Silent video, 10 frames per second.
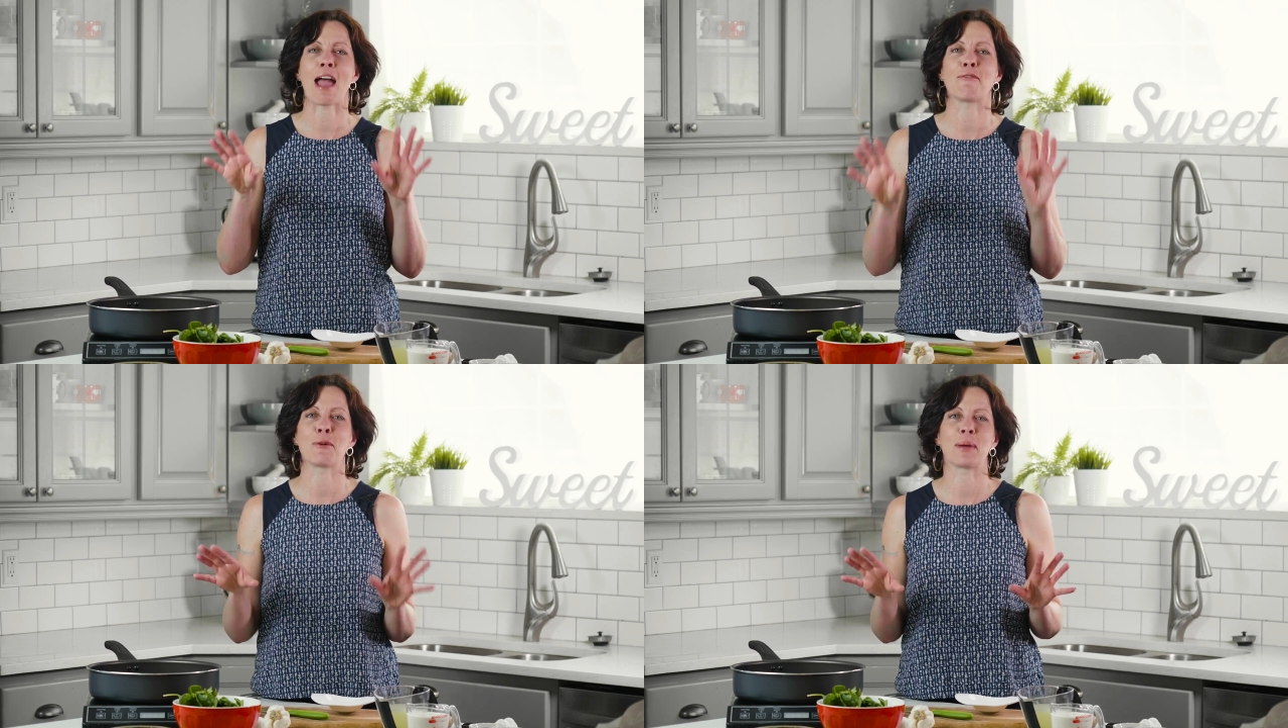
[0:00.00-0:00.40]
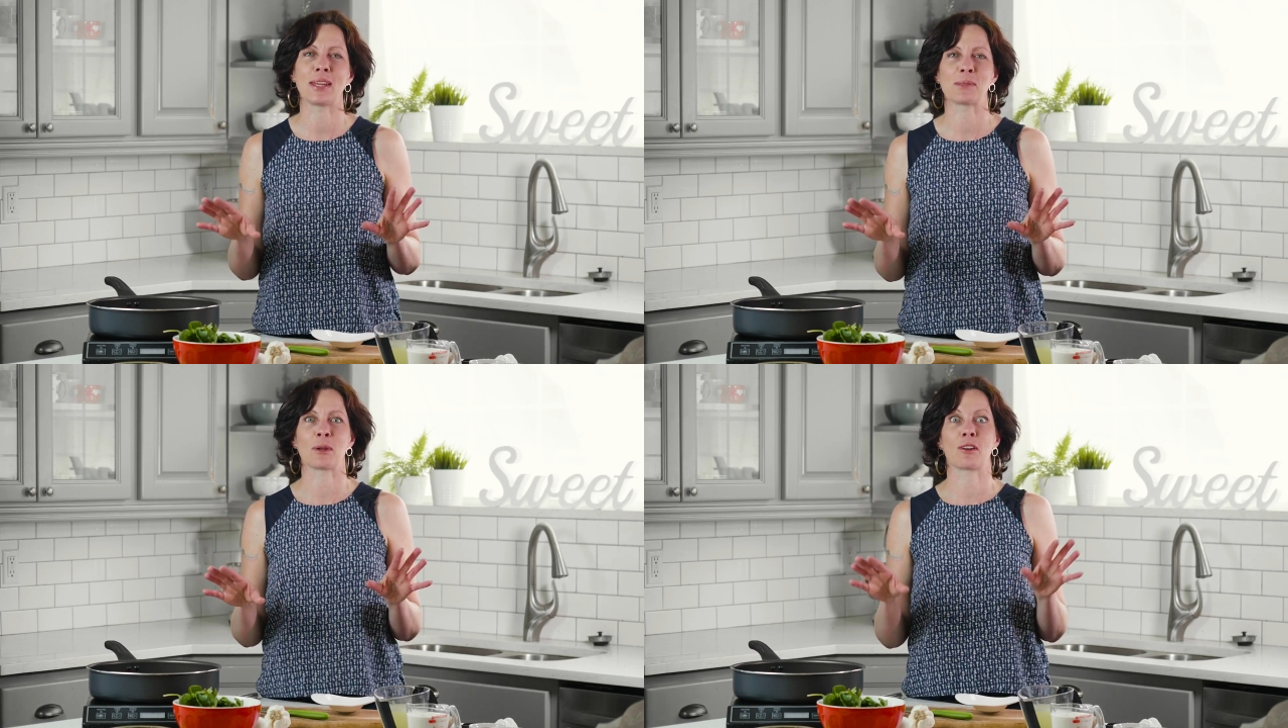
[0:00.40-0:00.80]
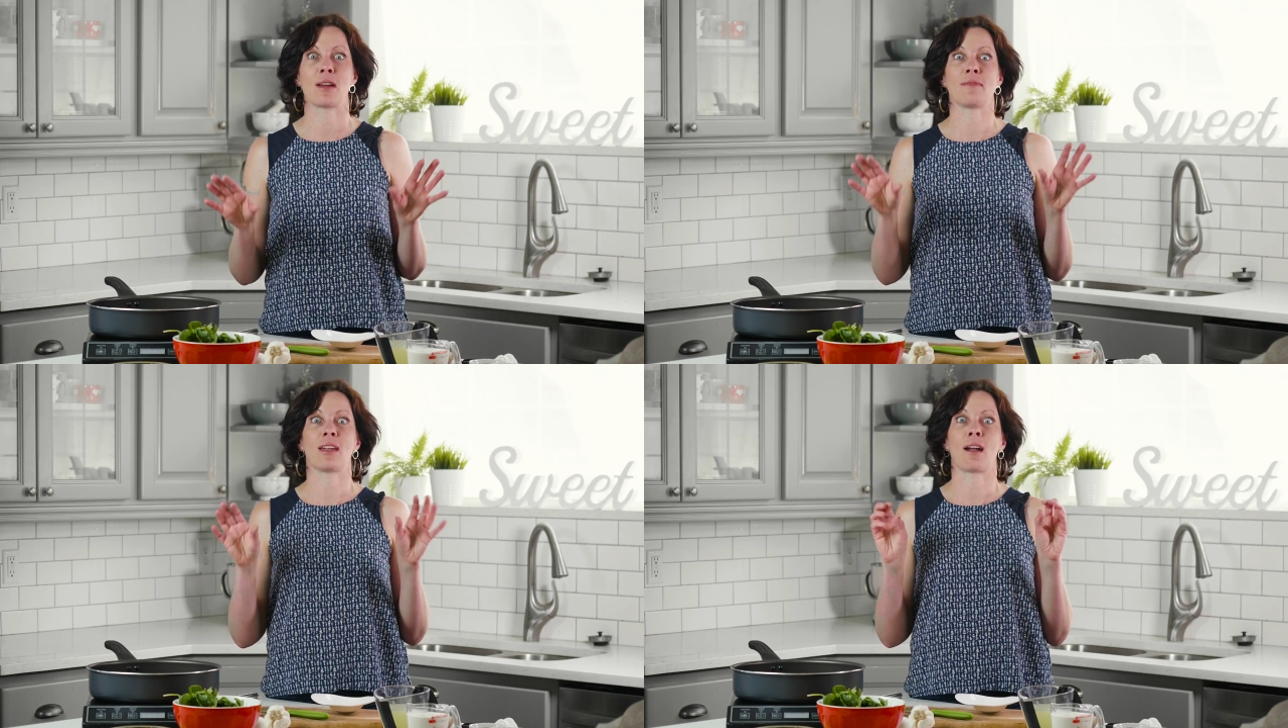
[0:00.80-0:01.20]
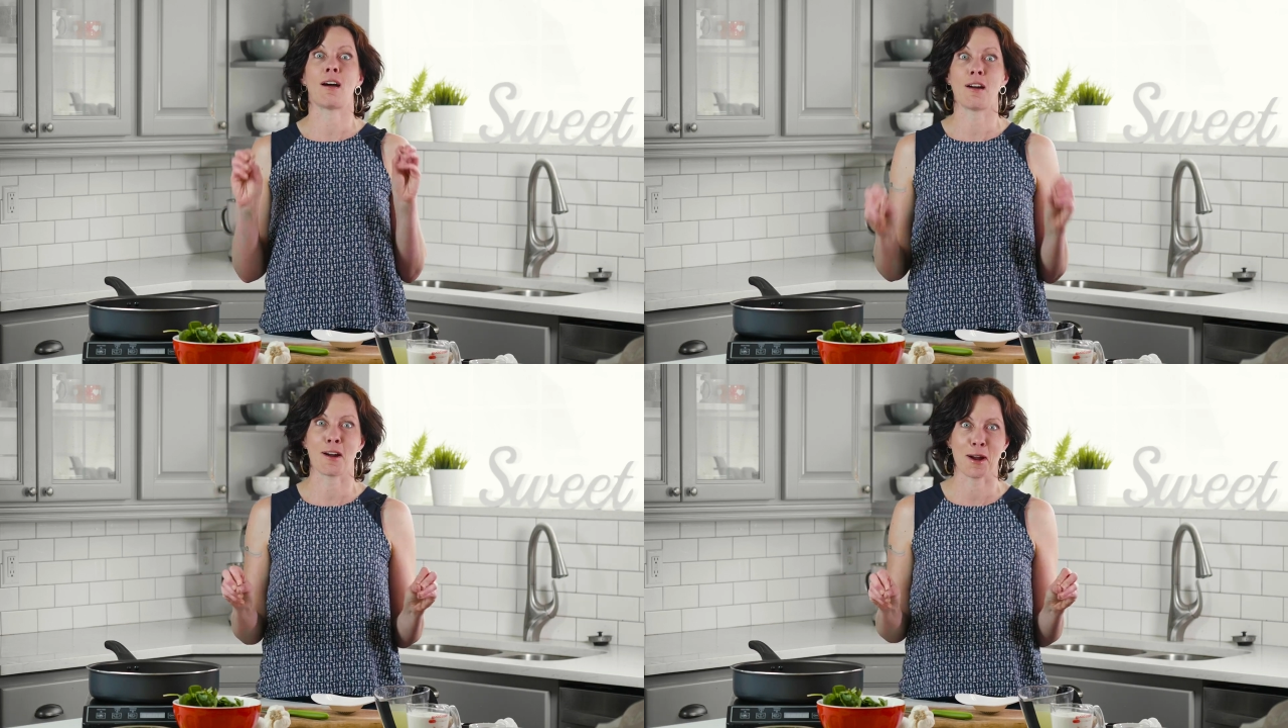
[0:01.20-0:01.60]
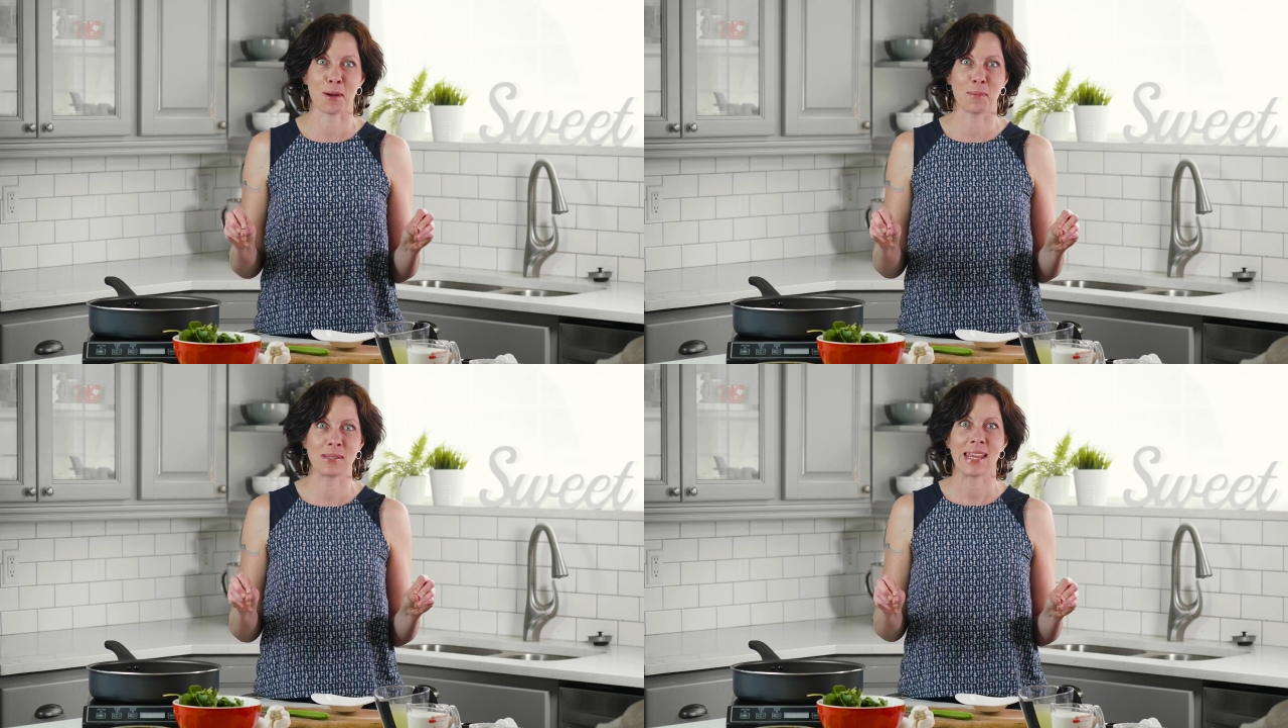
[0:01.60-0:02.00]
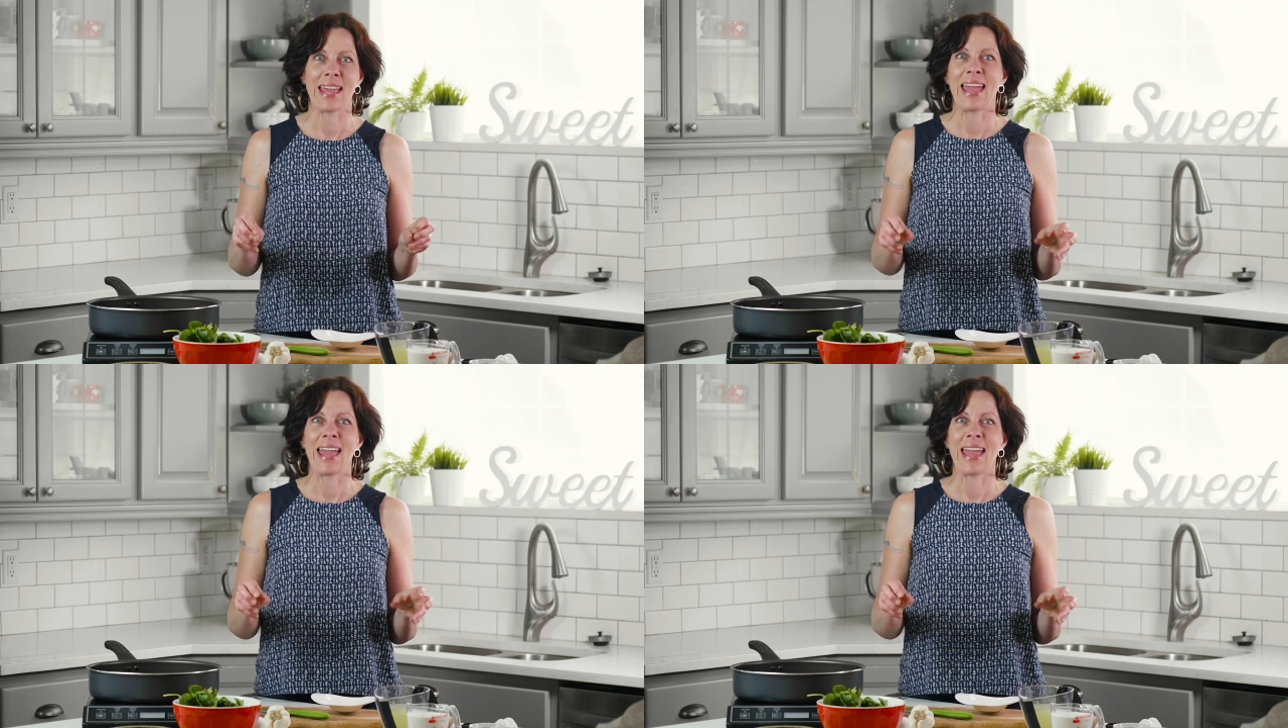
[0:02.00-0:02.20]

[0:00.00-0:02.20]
everybody has been craving carbs,